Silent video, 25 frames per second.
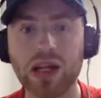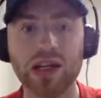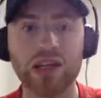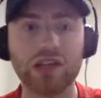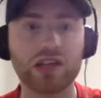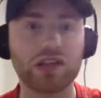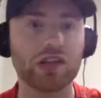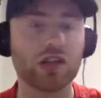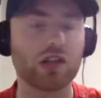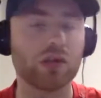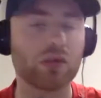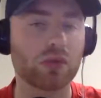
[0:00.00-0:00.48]

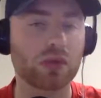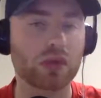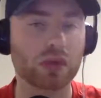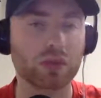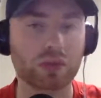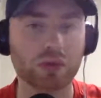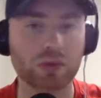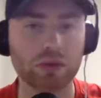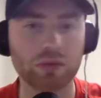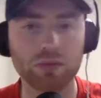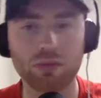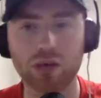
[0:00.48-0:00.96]
He's going to want to
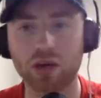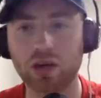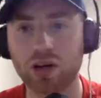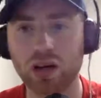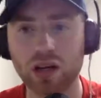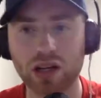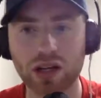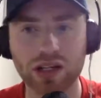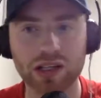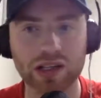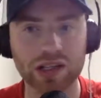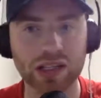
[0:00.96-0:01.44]
prove him wrong.
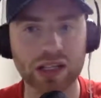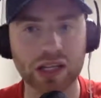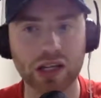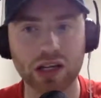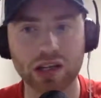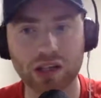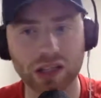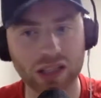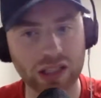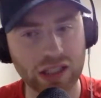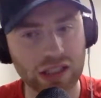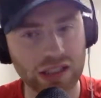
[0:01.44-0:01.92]
I
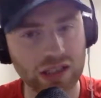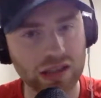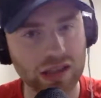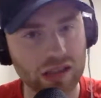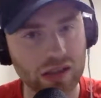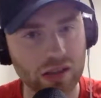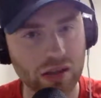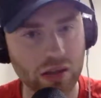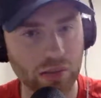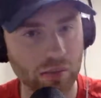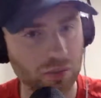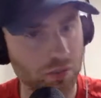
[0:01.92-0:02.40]
think he
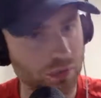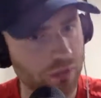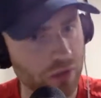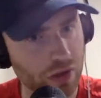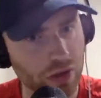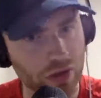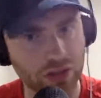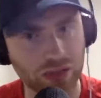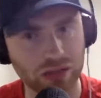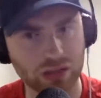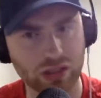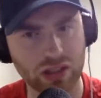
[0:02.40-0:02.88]
did. I'm
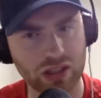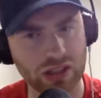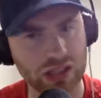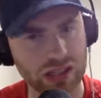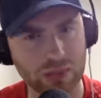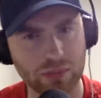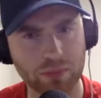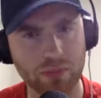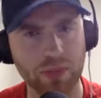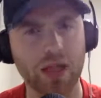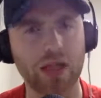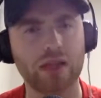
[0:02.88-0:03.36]
very certain he
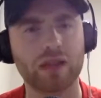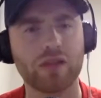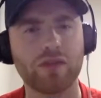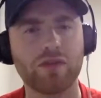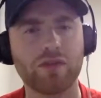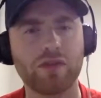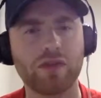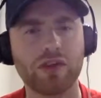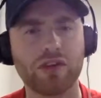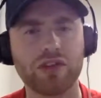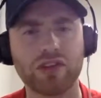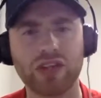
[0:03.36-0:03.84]
didn't play in the
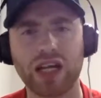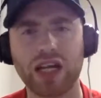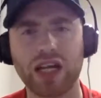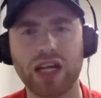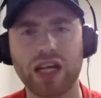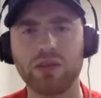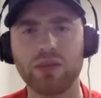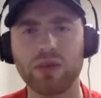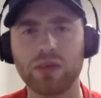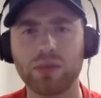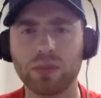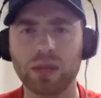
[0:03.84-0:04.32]
first
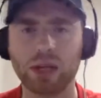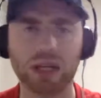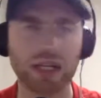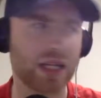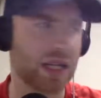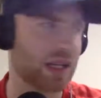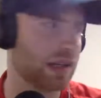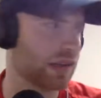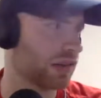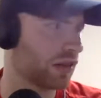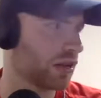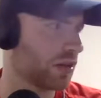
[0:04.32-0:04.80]
game that we played
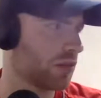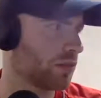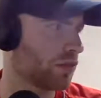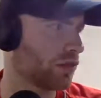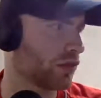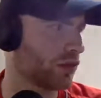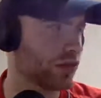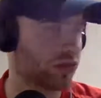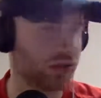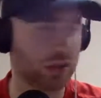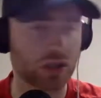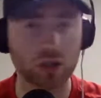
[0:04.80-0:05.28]
against them,
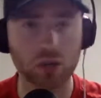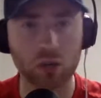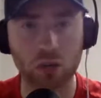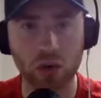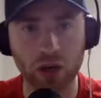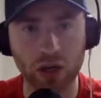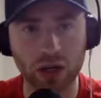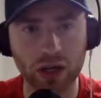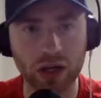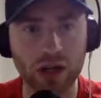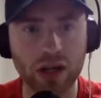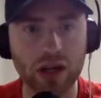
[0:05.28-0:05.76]
so he's going to
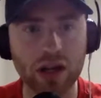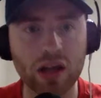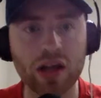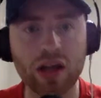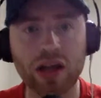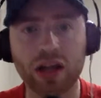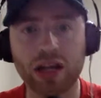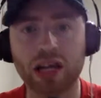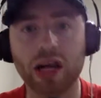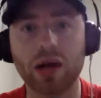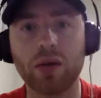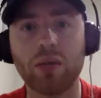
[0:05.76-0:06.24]
want to
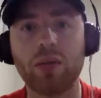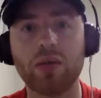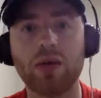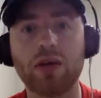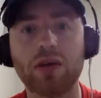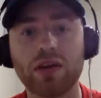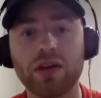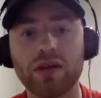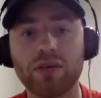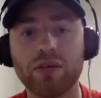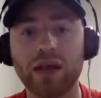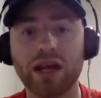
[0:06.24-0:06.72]
come
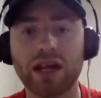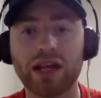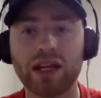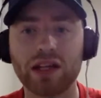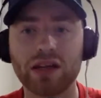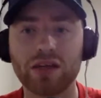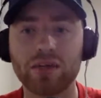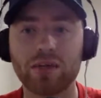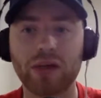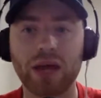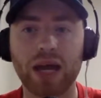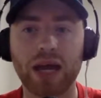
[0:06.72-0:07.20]
on and make
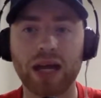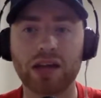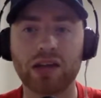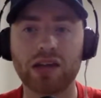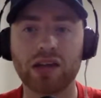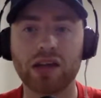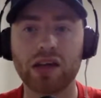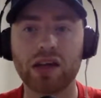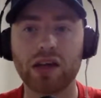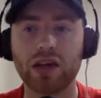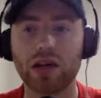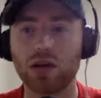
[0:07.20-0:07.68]
an
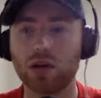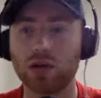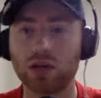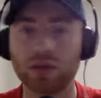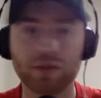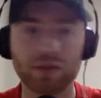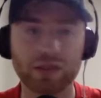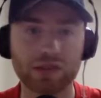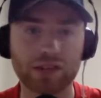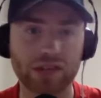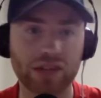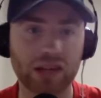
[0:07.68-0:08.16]
impact, or
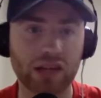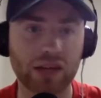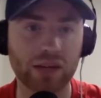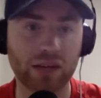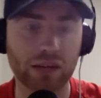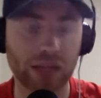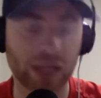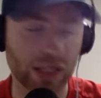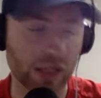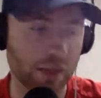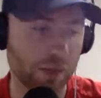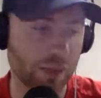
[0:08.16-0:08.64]
even start
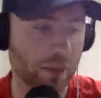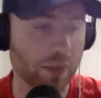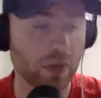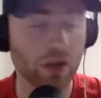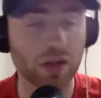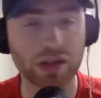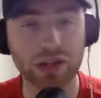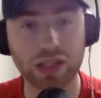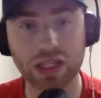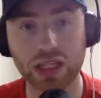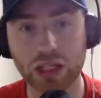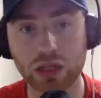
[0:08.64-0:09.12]
making it. But
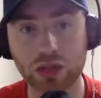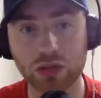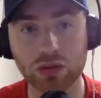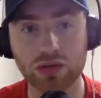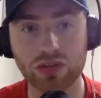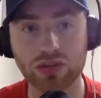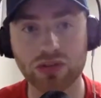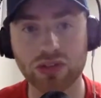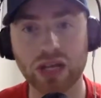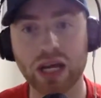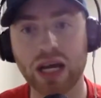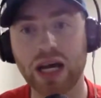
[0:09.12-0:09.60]
I think he
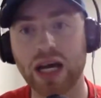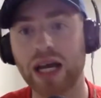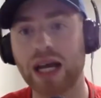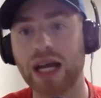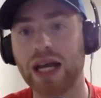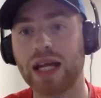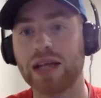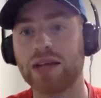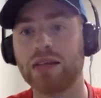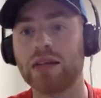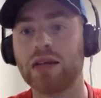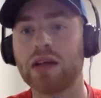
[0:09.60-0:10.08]
could start.
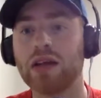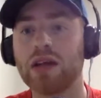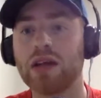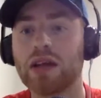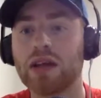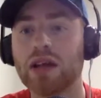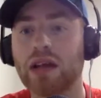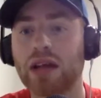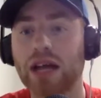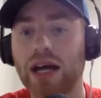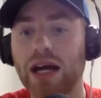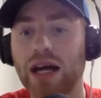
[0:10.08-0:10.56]
And
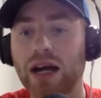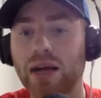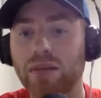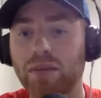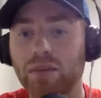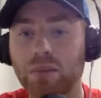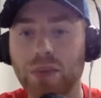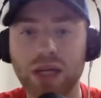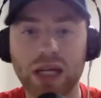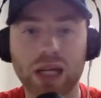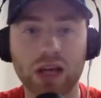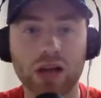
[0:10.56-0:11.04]

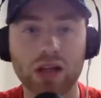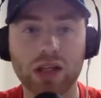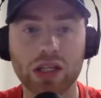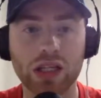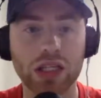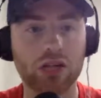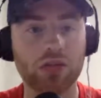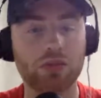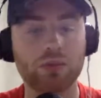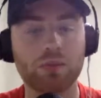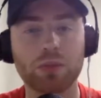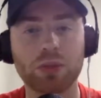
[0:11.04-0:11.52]
but yeah, I
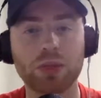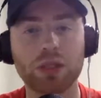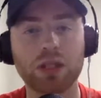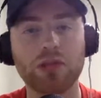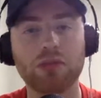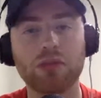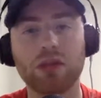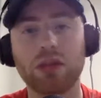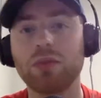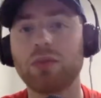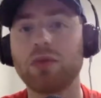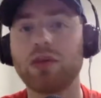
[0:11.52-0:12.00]
think putting
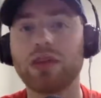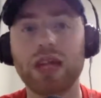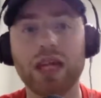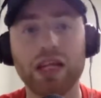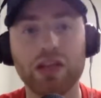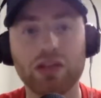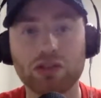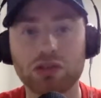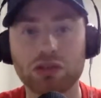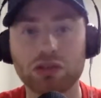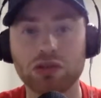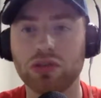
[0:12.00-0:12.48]
Greenwood there
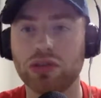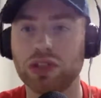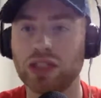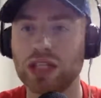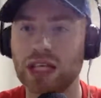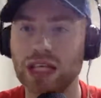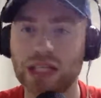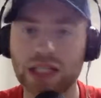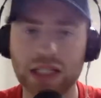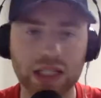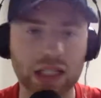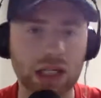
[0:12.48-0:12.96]
is good.
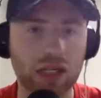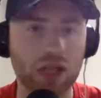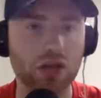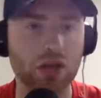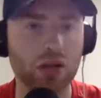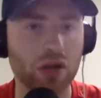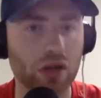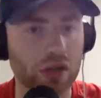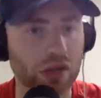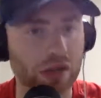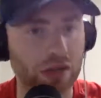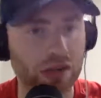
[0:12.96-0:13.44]
Keep the young
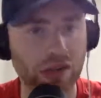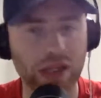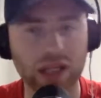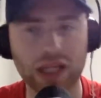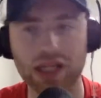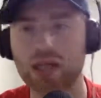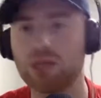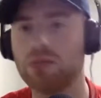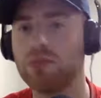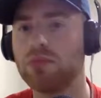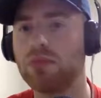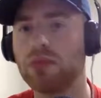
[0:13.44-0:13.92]
guy in the
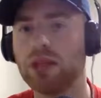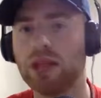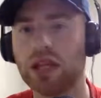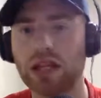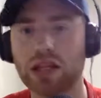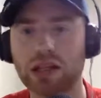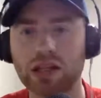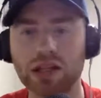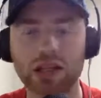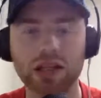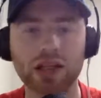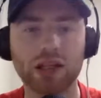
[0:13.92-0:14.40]
team.
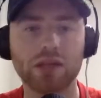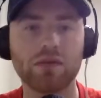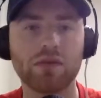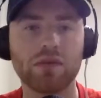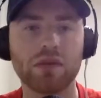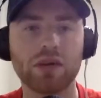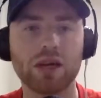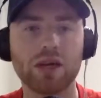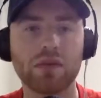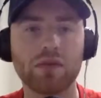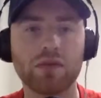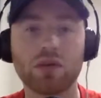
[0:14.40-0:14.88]
Bring
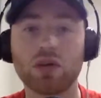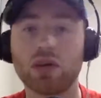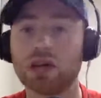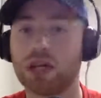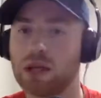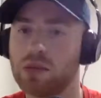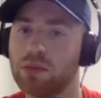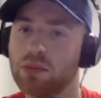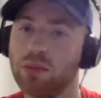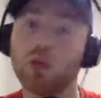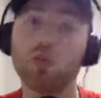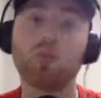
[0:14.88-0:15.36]

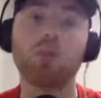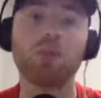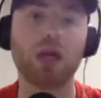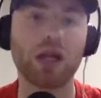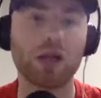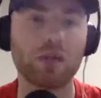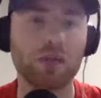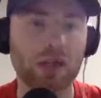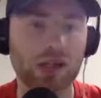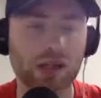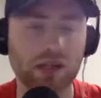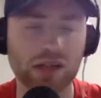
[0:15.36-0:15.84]

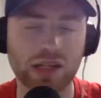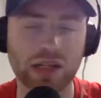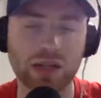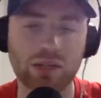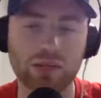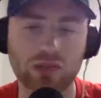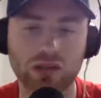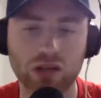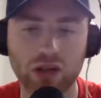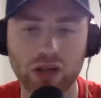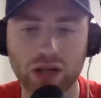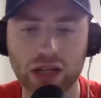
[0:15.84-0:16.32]
him in the
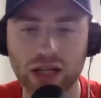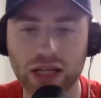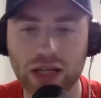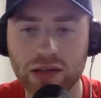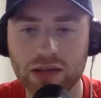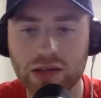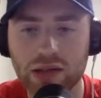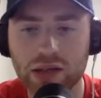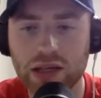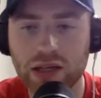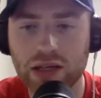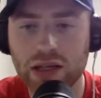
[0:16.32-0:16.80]
team. Sorry,
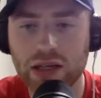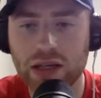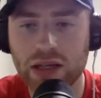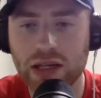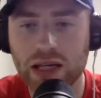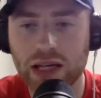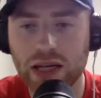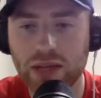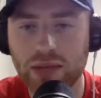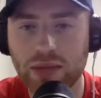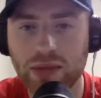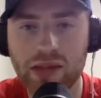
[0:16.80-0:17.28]
and
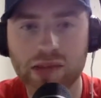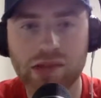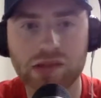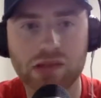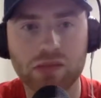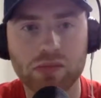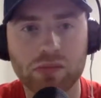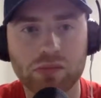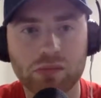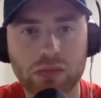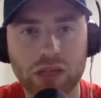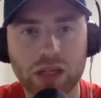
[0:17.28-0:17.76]
get
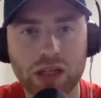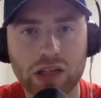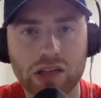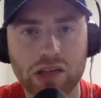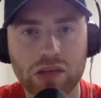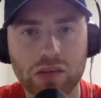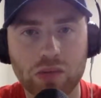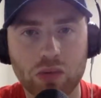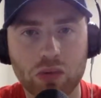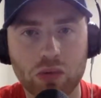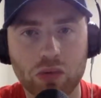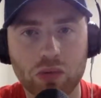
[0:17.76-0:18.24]
some
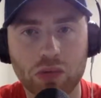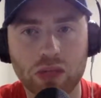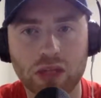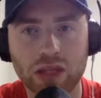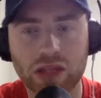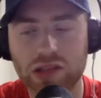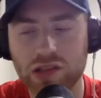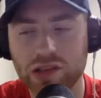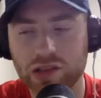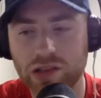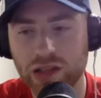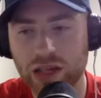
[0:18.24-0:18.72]
more
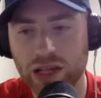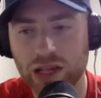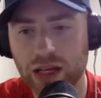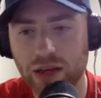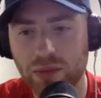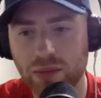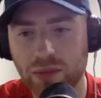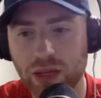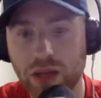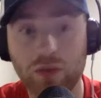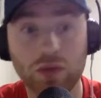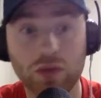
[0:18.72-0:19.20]
minutes.
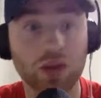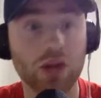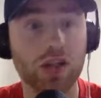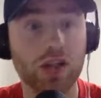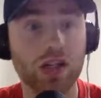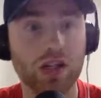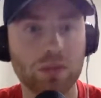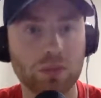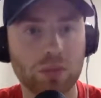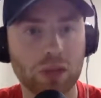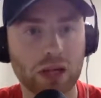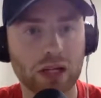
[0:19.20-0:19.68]
Even though he
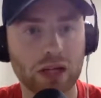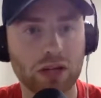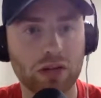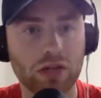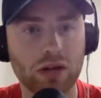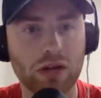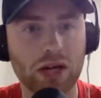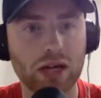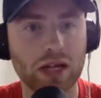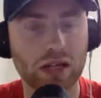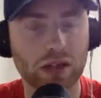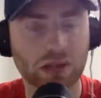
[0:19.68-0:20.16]
didn't play
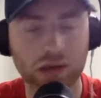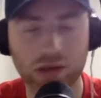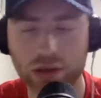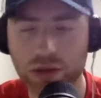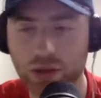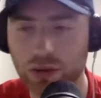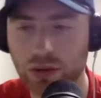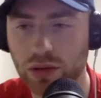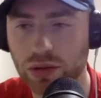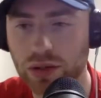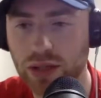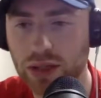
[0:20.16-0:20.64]
great, I
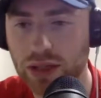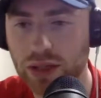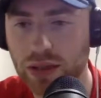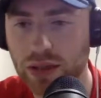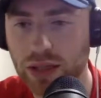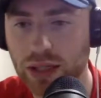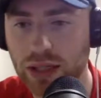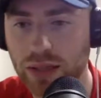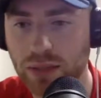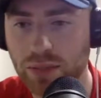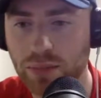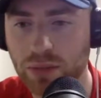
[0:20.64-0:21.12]
thought that
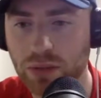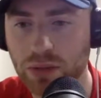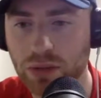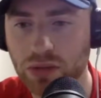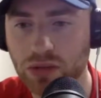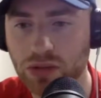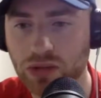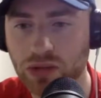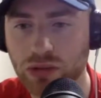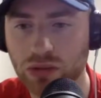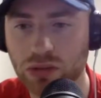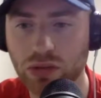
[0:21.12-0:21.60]
it
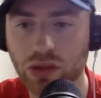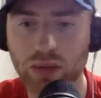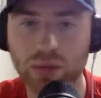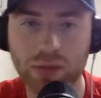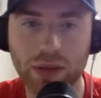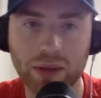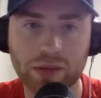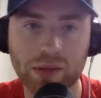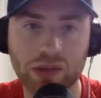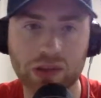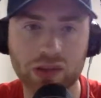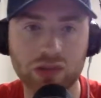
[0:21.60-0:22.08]
was still not a
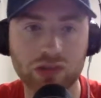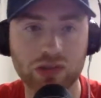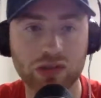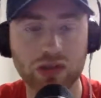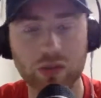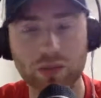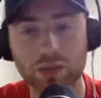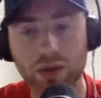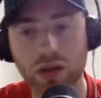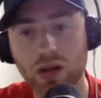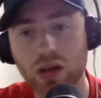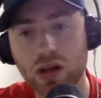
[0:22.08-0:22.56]
bad position. So,
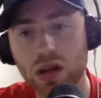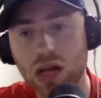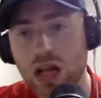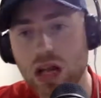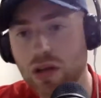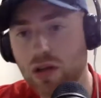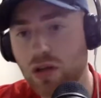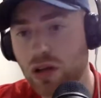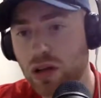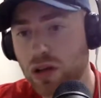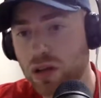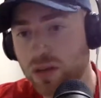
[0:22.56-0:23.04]
but
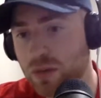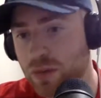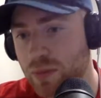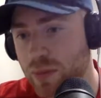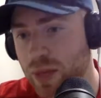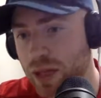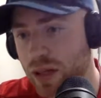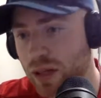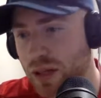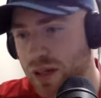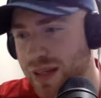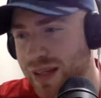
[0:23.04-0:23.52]
Ollie, for
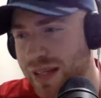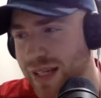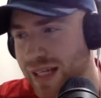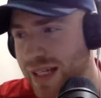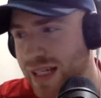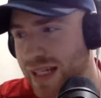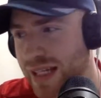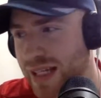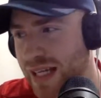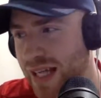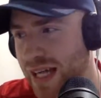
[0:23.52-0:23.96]
me, I think he